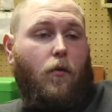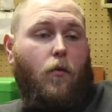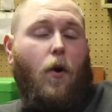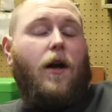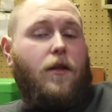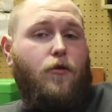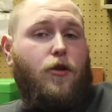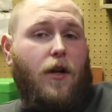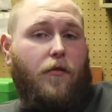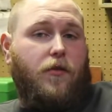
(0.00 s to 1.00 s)
why you
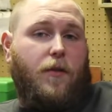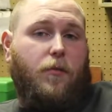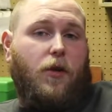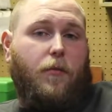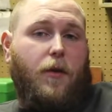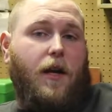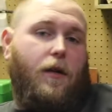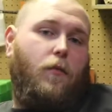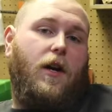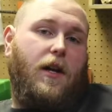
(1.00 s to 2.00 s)
should have a Ziploc bag
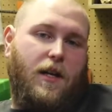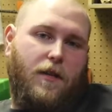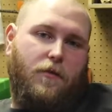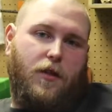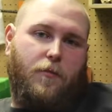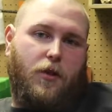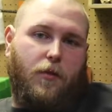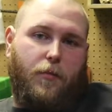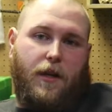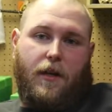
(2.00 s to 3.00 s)
and why I have a
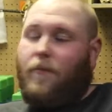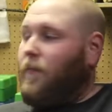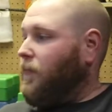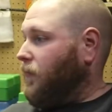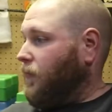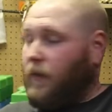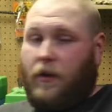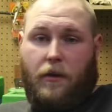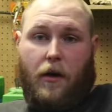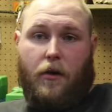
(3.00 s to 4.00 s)
Ziploc bag.
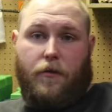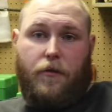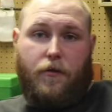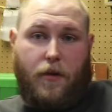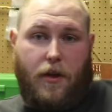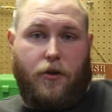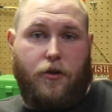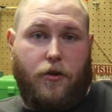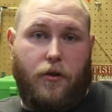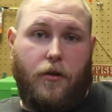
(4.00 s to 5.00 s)
Now, if you
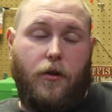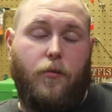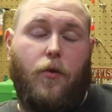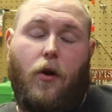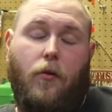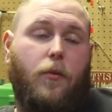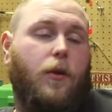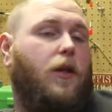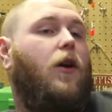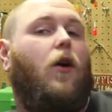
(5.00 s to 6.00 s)
fish, you
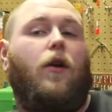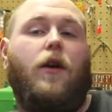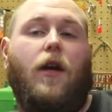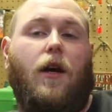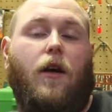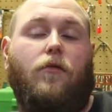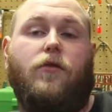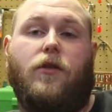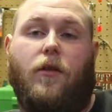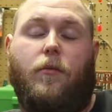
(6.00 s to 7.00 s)
probably already have
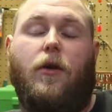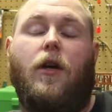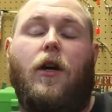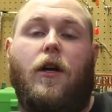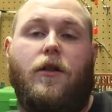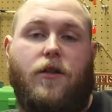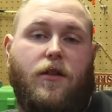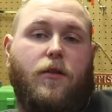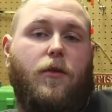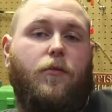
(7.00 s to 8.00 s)
some
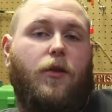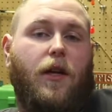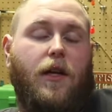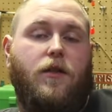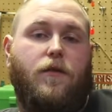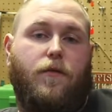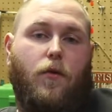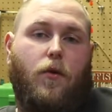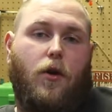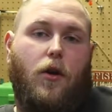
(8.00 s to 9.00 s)
system in place
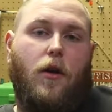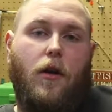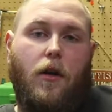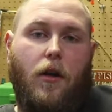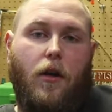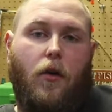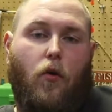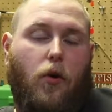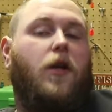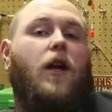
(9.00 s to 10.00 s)
for
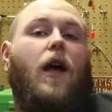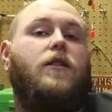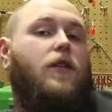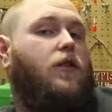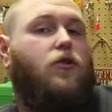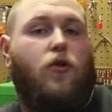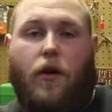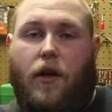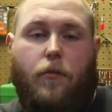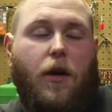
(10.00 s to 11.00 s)
organizing and
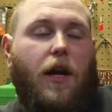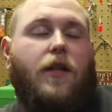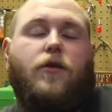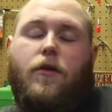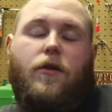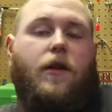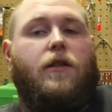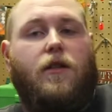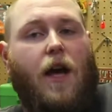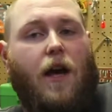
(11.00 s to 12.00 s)
storing your baits, whether
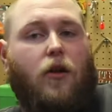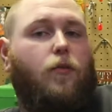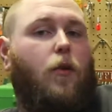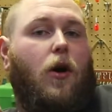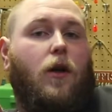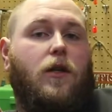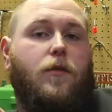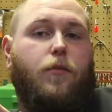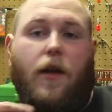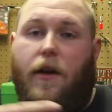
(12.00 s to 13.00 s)
that's a tackle
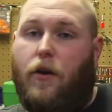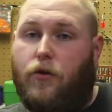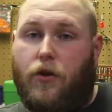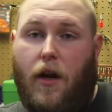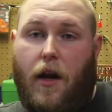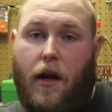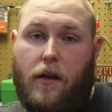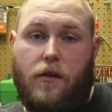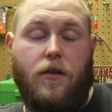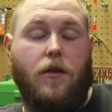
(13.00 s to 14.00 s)
box, Plano
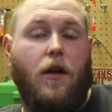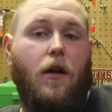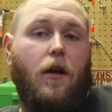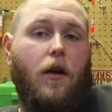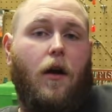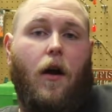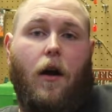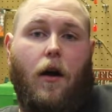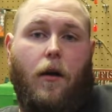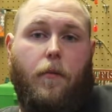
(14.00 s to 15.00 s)
trays.
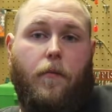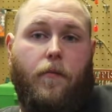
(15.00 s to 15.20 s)
I